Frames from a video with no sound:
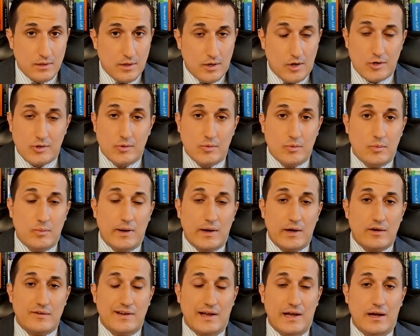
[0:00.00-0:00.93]
Are you
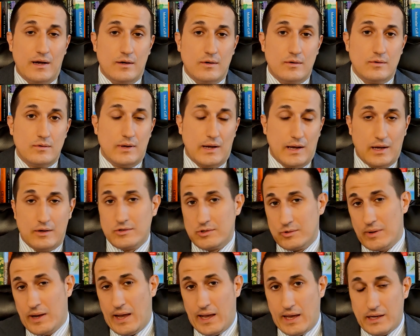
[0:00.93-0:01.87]
aware of how
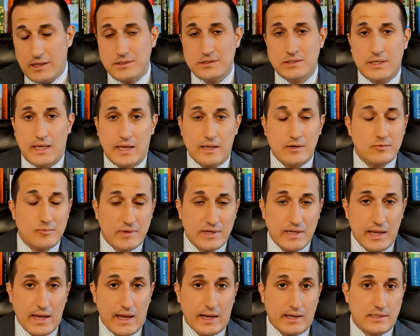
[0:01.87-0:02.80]
you act and
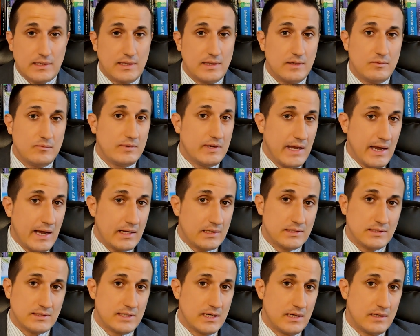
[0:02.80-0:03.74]
react? I think
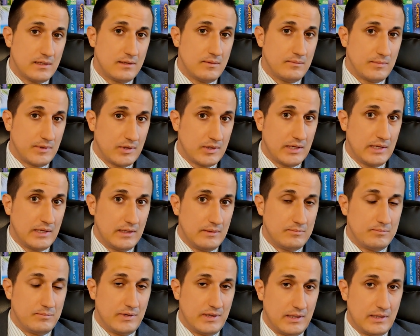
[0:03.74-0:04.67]
react is kind of the
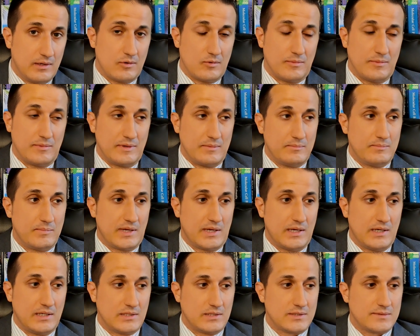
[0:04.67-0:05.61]
key here,
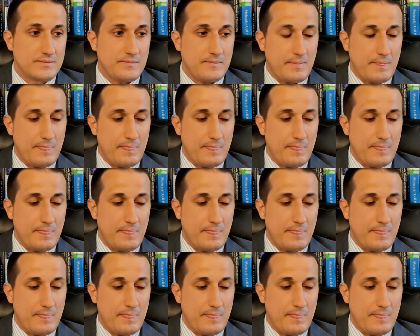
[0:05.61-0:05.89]
because